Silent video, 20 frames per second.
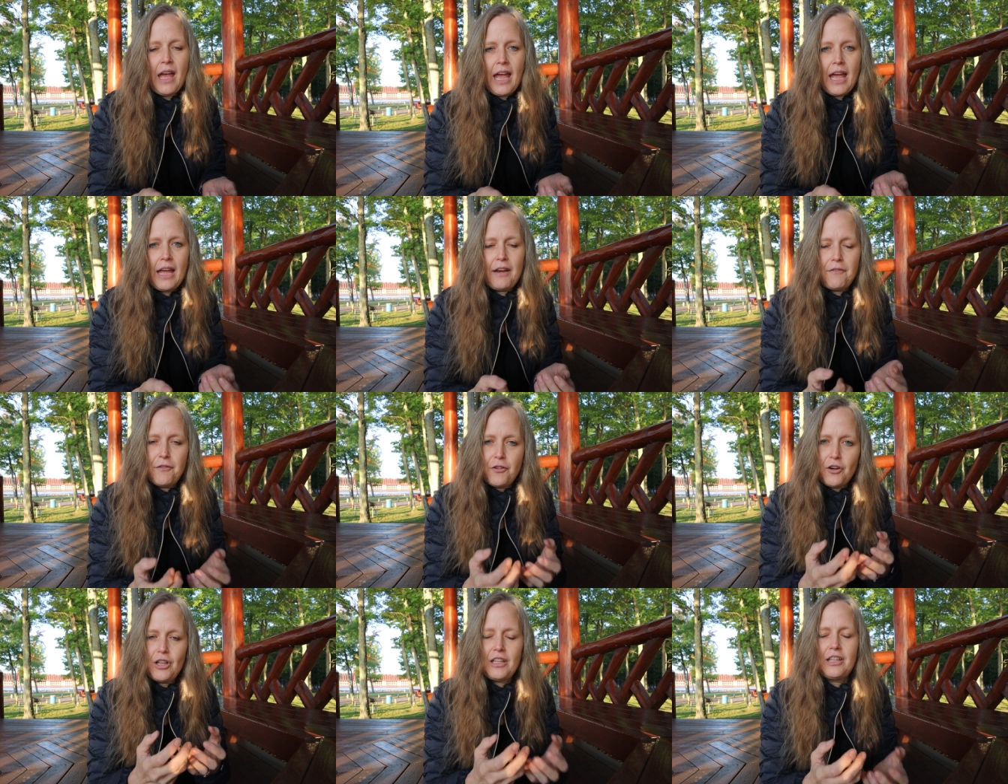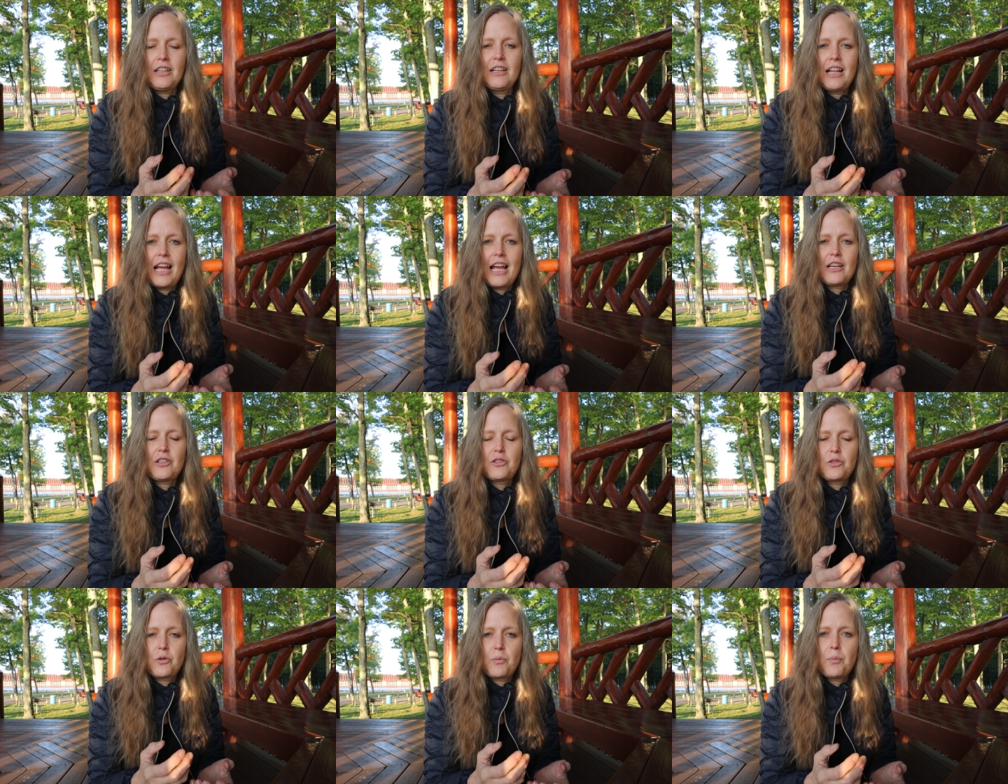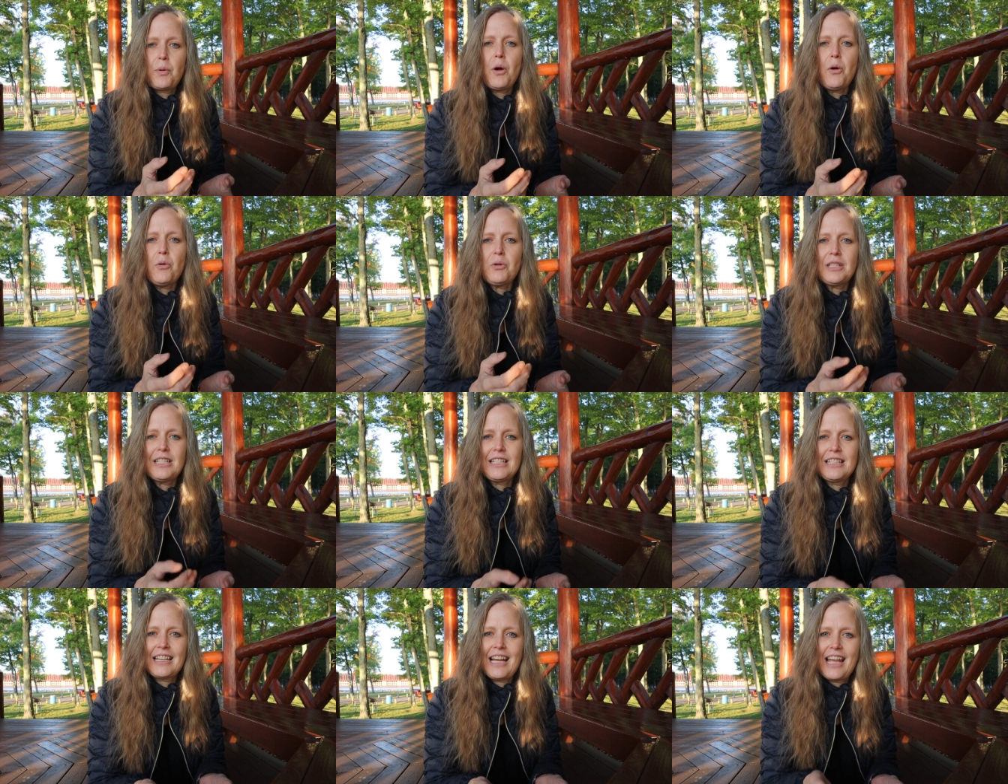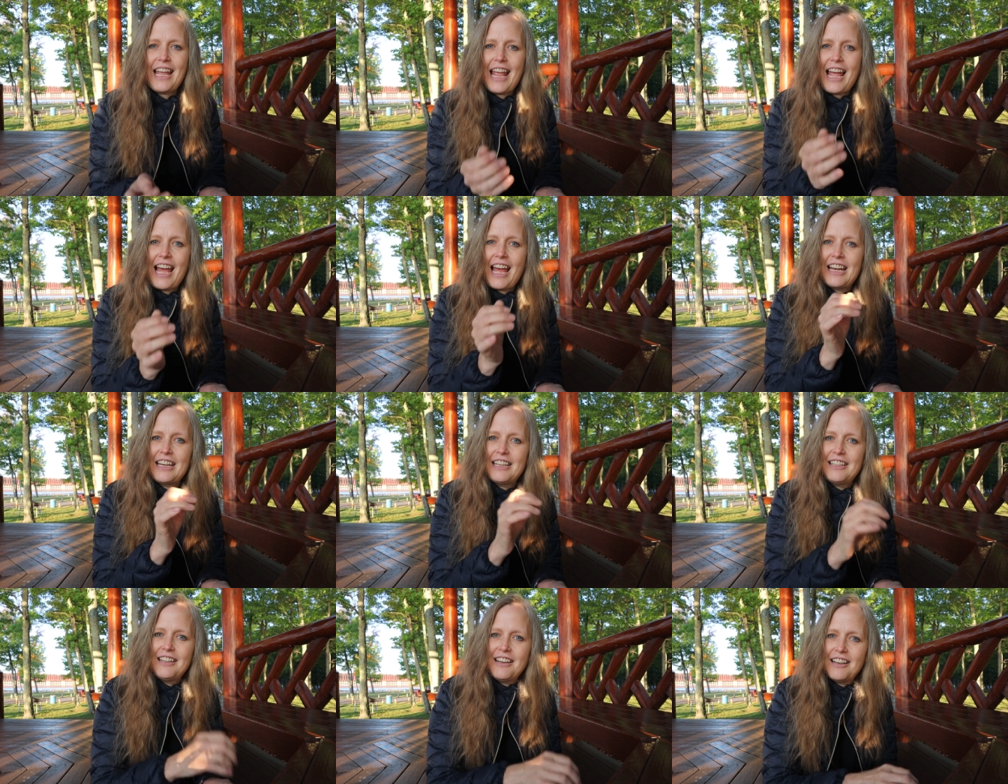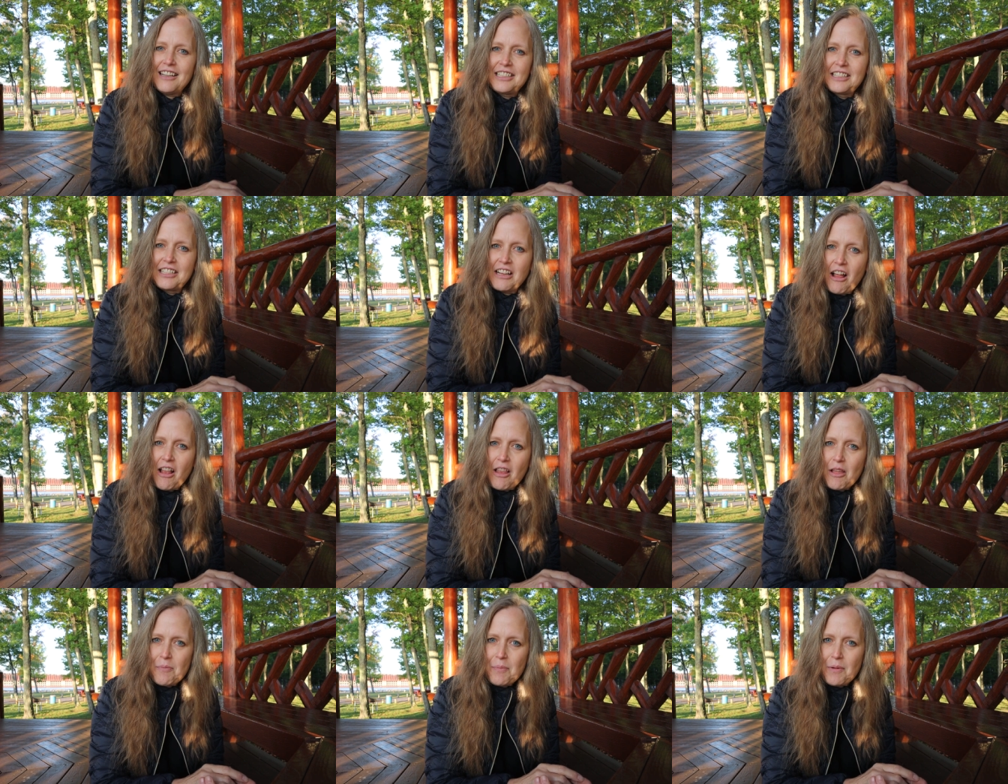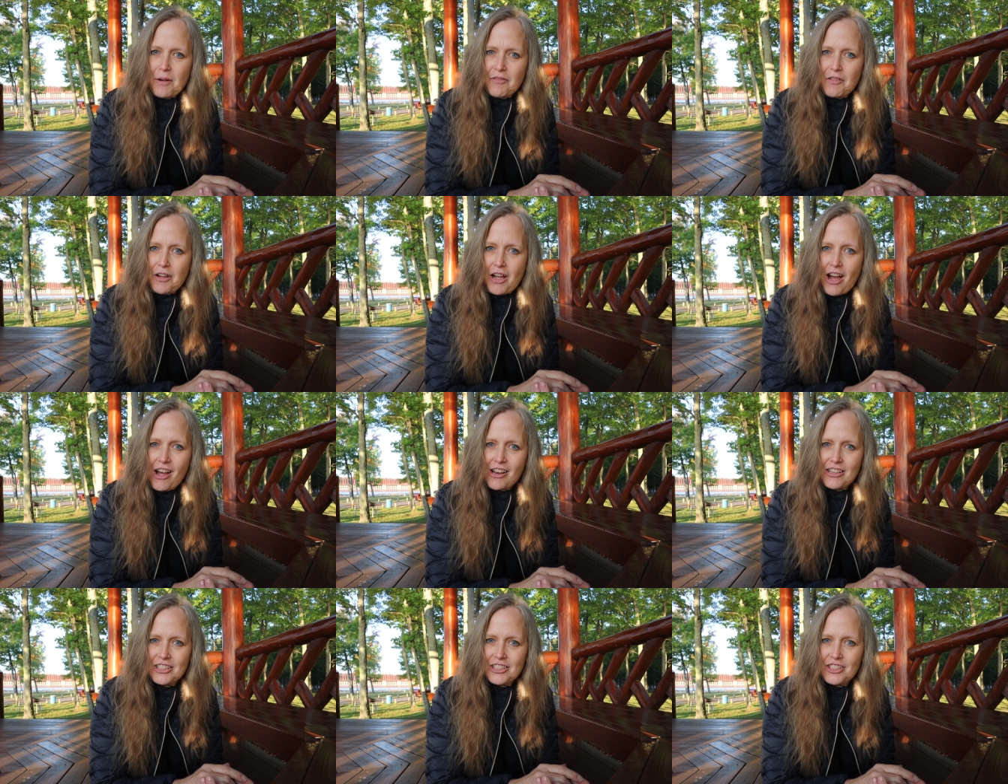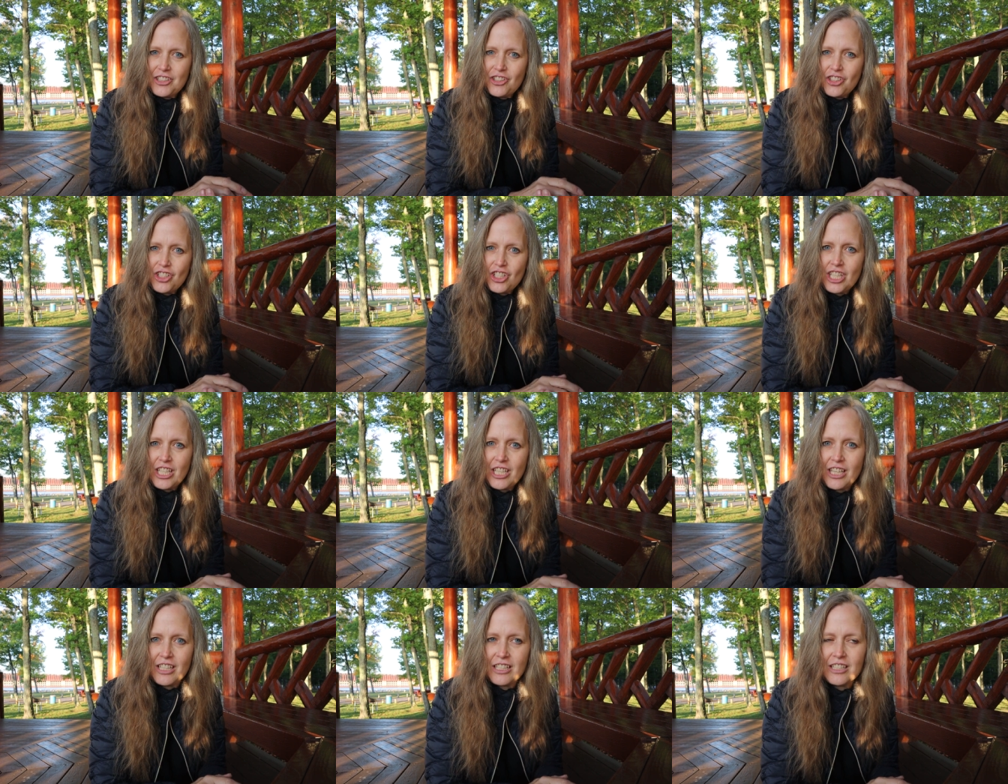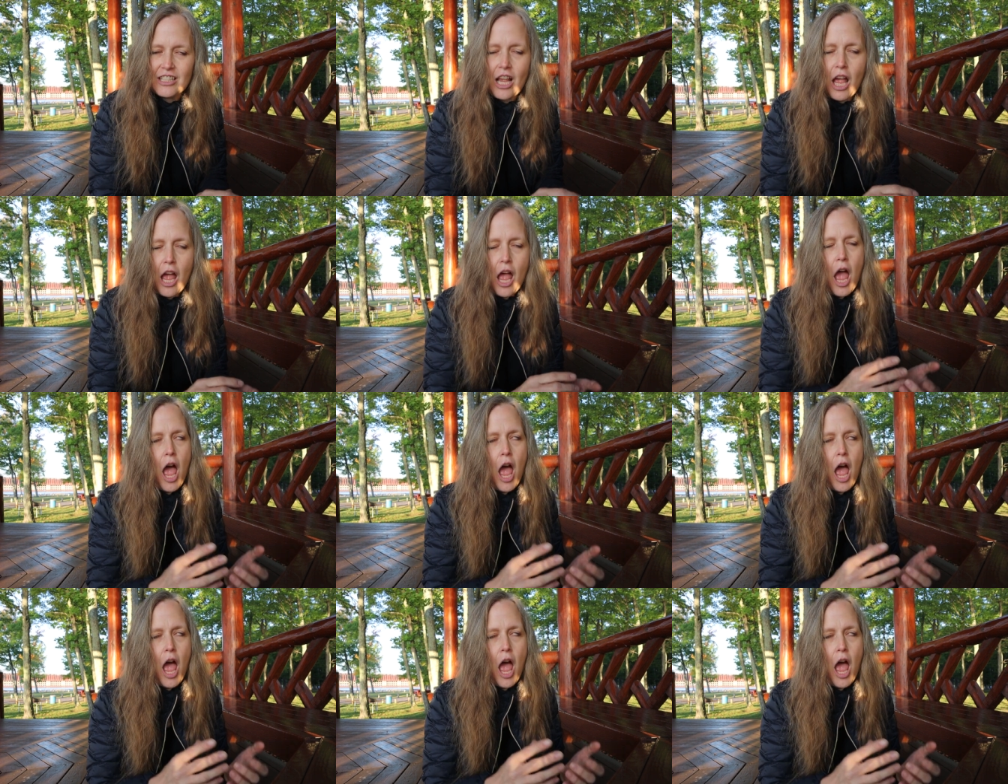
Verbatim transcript: And for a little extra protein I added a dollop of cottage cheese.